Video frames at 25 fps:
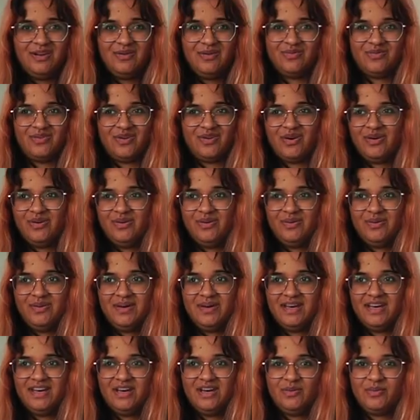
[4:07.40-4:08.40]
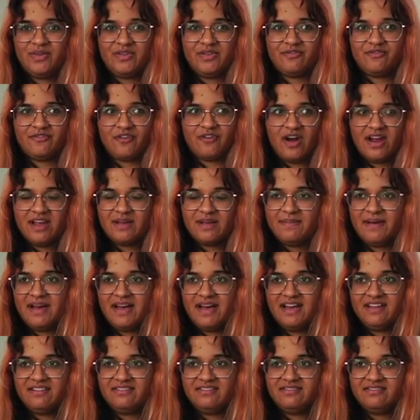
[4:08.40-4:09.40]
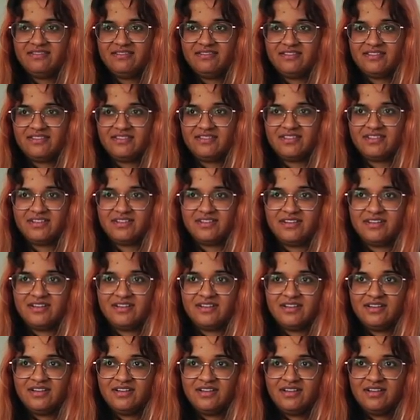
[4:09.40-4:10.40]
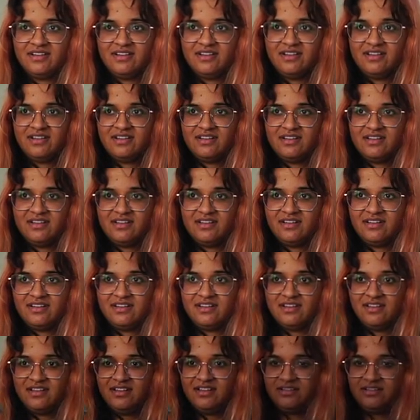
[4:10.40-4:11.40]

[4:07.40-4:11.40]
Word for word: don't know. Hit her with a frying pan. It's okay. Let me get my gun.